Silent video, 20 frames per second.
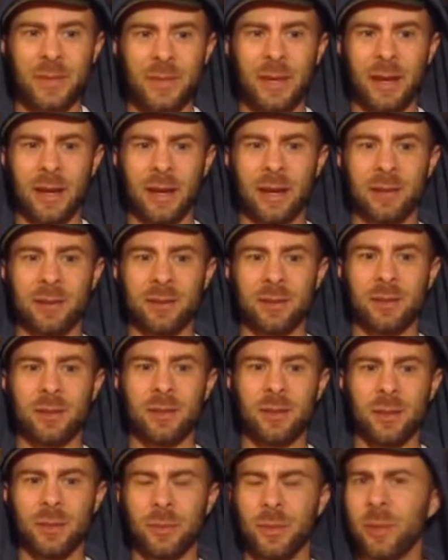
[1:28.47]
and
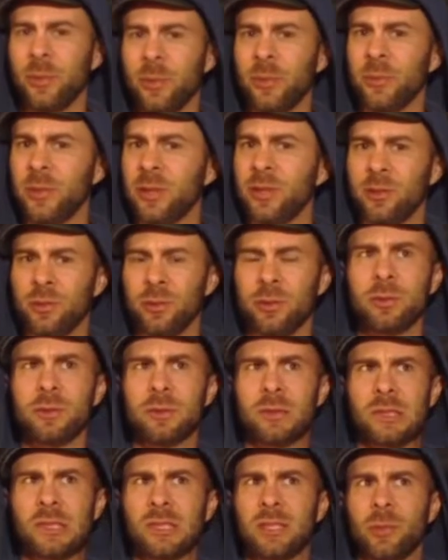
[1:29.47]
maybe we do
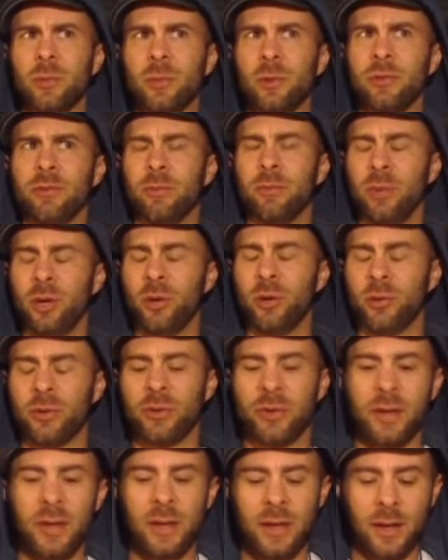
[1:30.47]
some of
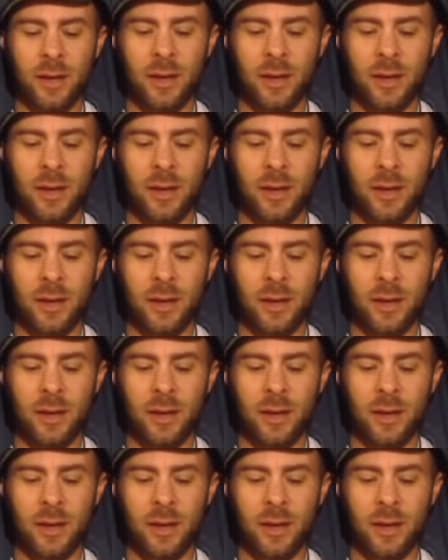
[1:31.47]
both.